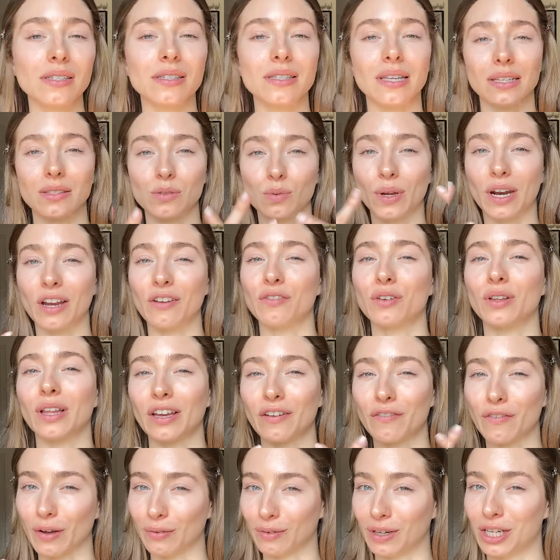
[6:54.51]
That's what I feel like
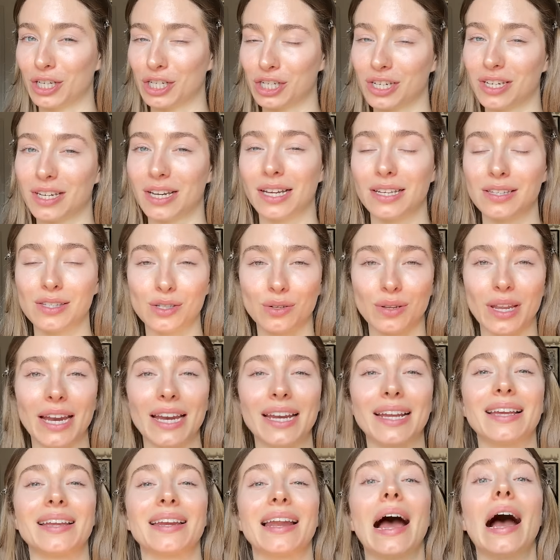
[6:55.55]
foundation does, so that it
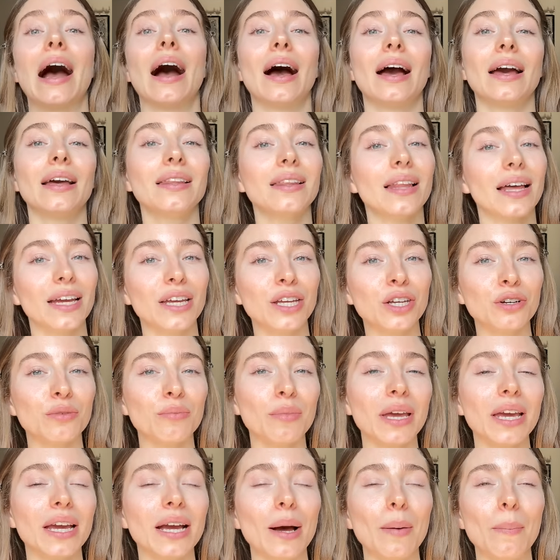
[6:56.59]
can highlight your
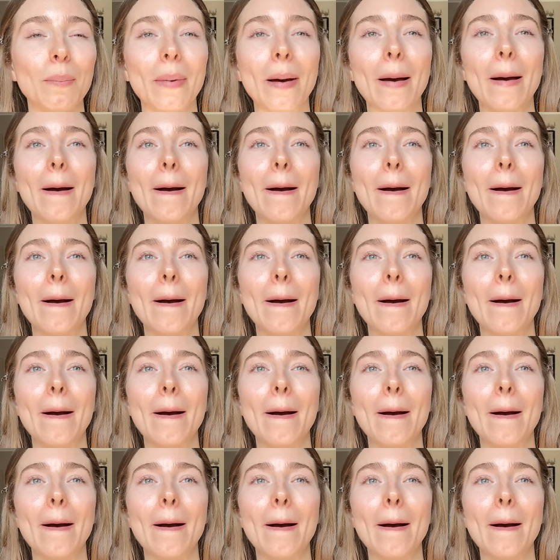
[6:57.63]
makeup.